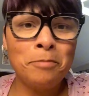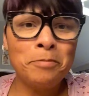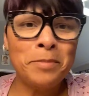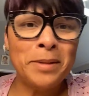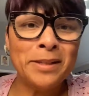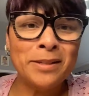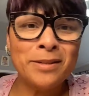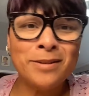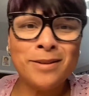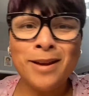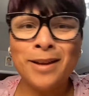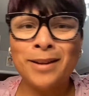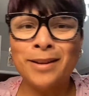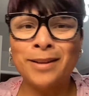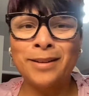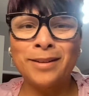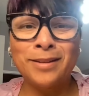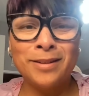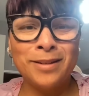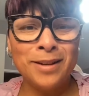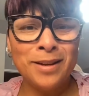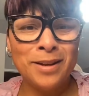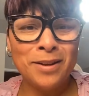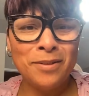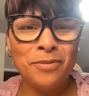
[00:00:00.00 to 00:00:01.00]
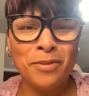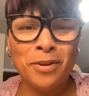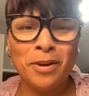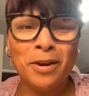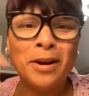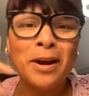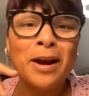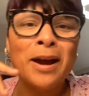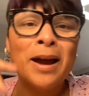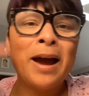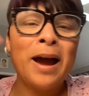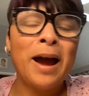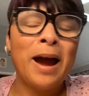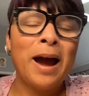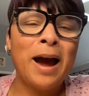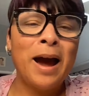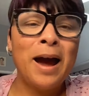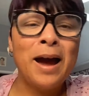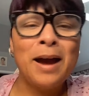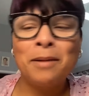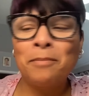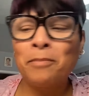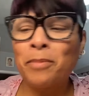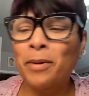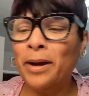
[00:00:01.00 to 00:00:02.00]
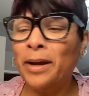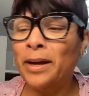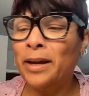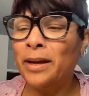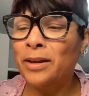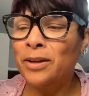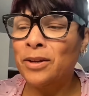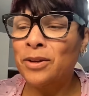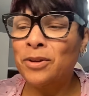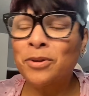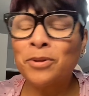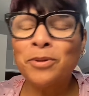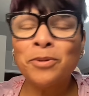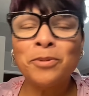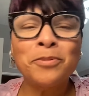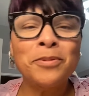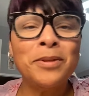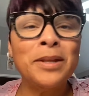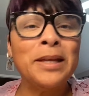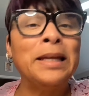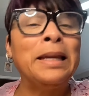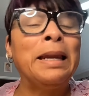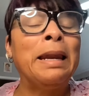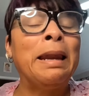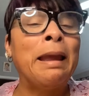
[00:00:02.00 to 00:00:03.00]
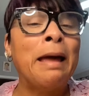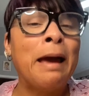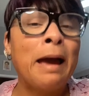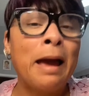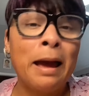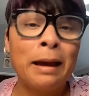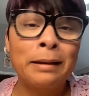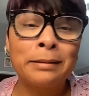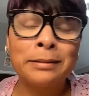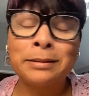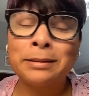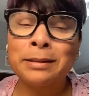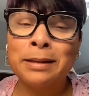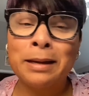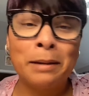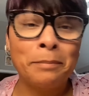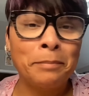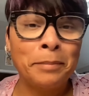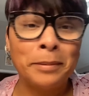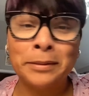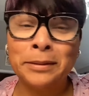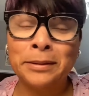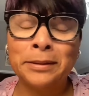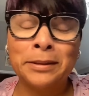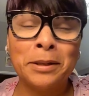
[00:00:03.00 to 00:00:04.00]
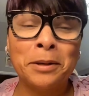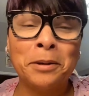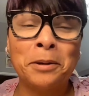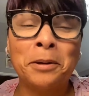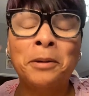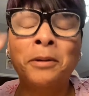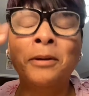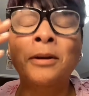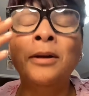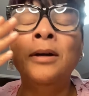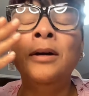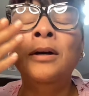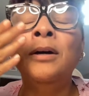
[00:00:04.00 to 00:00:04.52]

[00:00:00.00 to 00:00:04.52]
Miss Yella Diva. I'm bringing you the last episode.